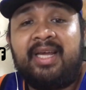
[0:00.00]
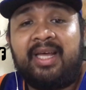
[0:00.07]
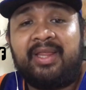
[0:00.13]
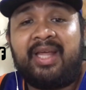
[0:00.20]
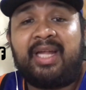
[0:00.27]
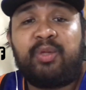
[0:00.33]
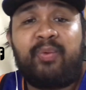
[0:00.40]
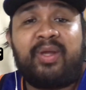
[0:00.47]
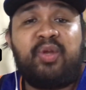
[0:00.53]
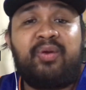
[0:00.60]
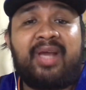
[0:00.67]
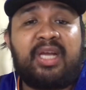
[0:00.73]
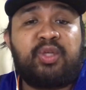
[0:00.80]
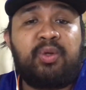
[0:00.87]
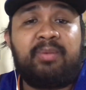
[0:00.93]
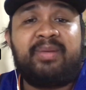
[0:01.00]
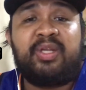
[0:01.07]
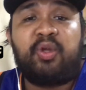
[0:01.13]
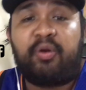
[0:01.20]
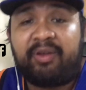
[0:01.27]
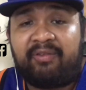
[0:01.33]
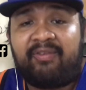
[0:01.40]
That way you guys will be
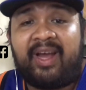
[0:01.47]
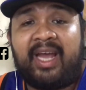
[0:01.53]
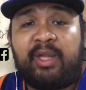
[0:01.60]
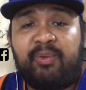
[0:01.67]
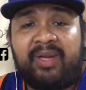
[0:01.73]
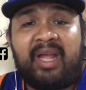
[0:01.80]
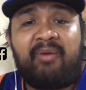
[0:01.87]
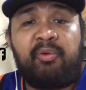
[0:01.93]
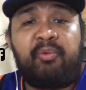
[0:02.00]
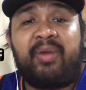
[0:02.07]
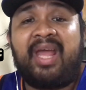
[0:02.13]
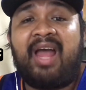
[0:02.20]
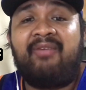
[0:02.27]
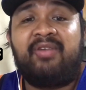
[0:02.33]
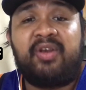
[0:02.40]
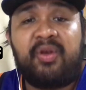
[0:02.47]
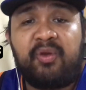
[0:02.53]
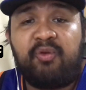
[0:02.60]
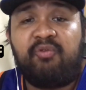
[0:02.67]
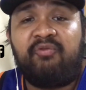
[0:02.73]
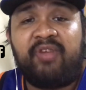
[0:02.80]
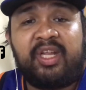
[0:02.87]
notified whenever we have a
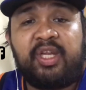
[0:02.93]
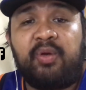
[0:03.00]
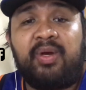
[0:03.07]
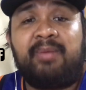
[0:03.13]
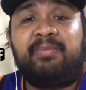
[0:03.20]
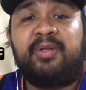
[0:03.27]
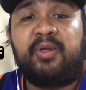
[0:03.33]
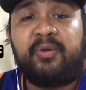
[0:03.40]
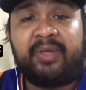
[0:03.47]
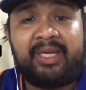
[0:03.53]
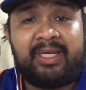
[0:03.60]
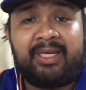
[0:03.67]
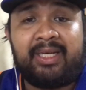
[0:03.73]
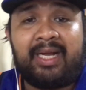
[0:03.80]
new video uploaded.